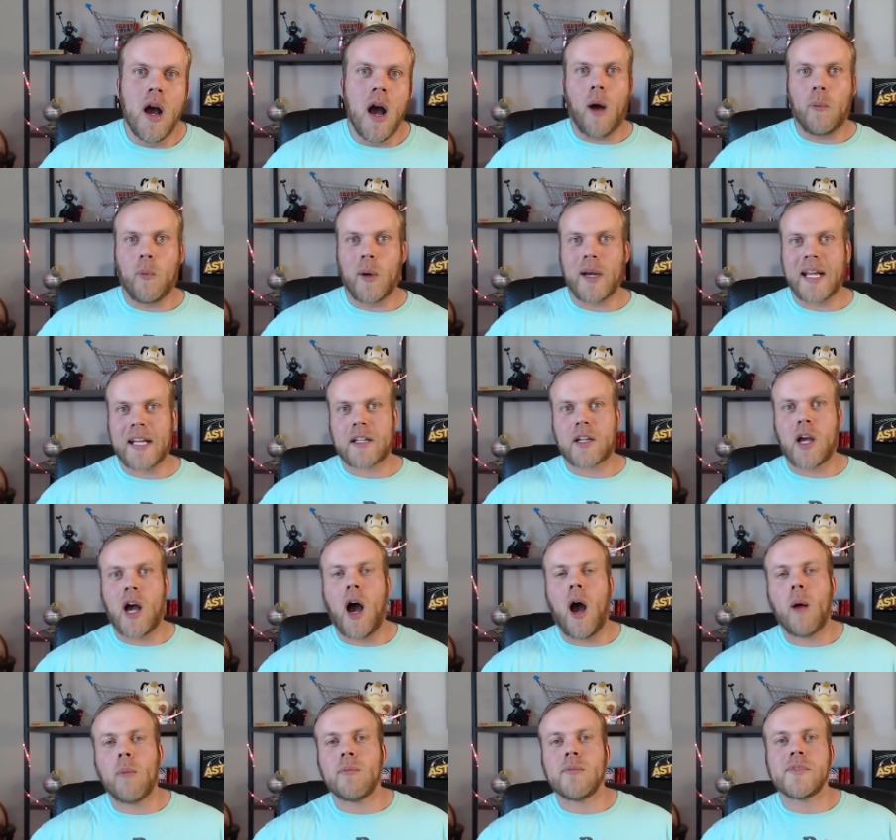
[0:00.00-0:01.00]
when it
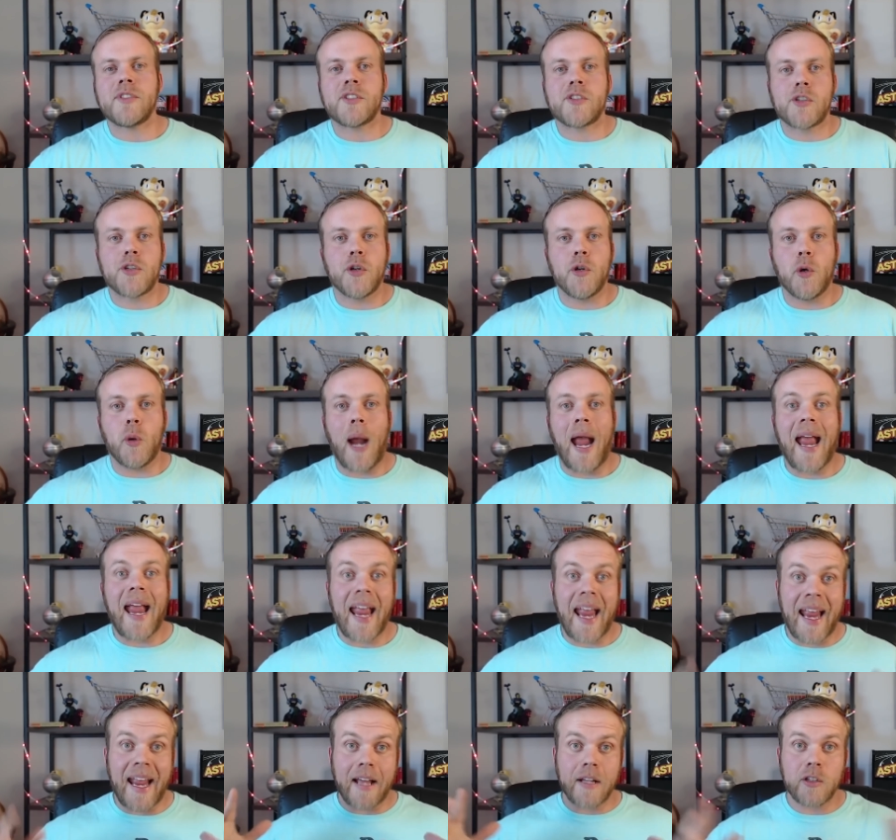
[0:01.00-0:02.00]
comes to
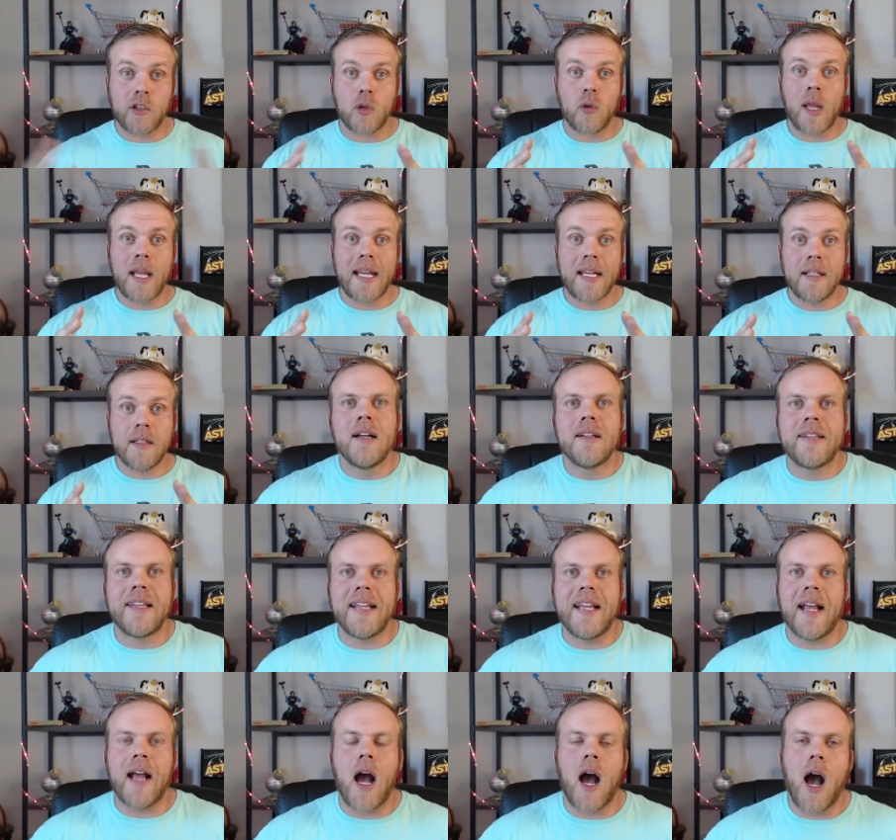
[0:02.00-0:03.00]
handling
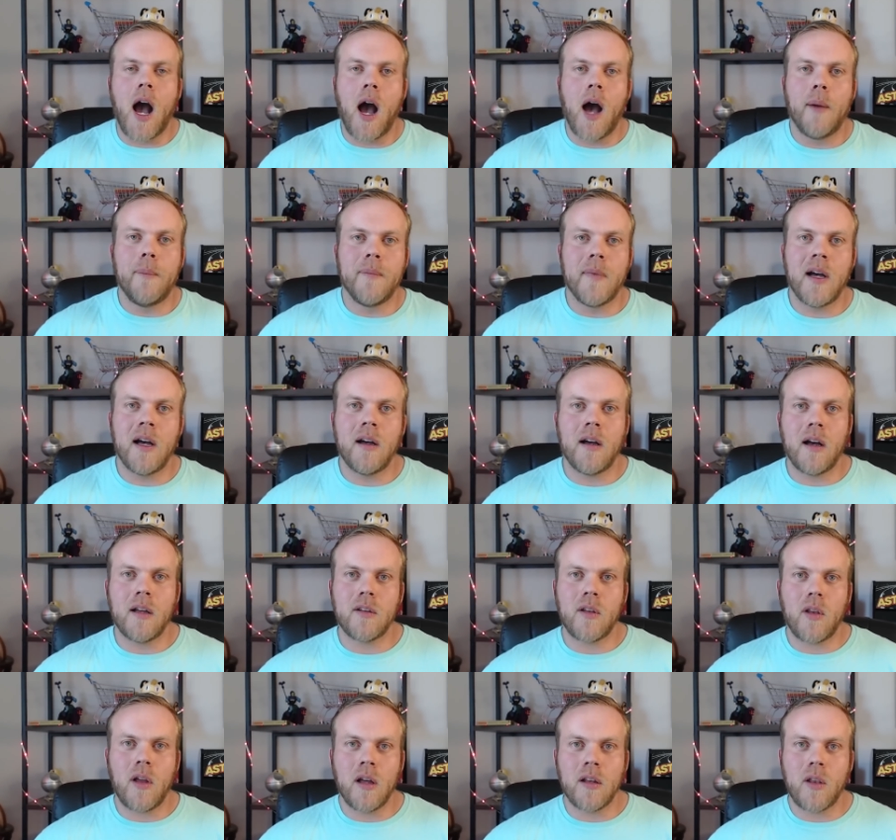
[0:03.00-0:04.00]
the
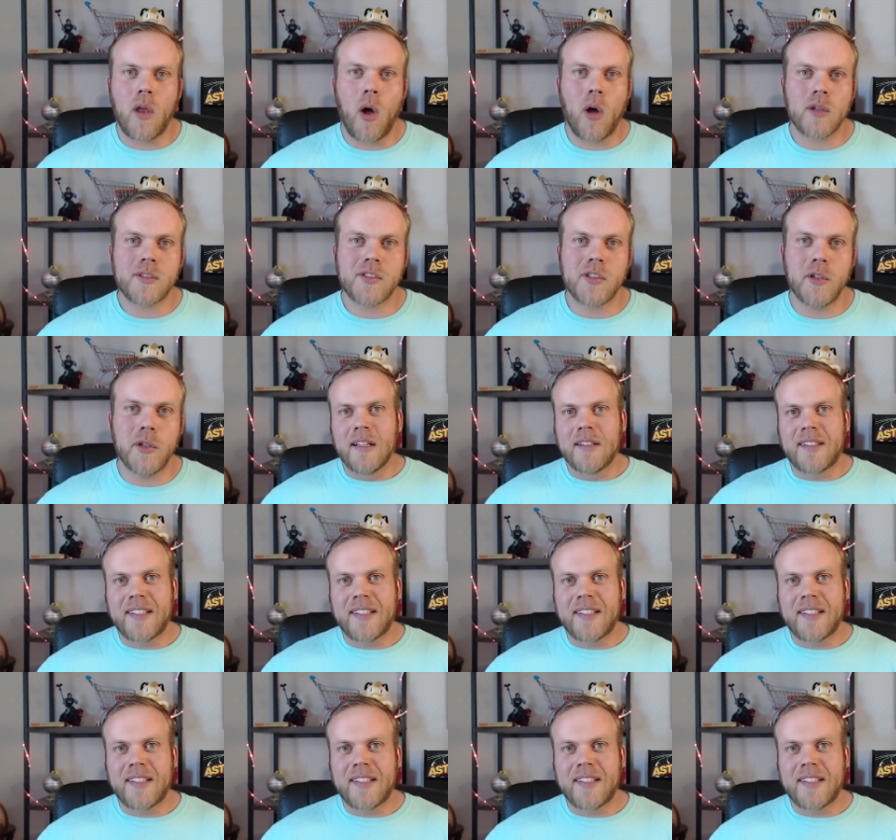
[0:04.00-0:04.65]
a lawsuit,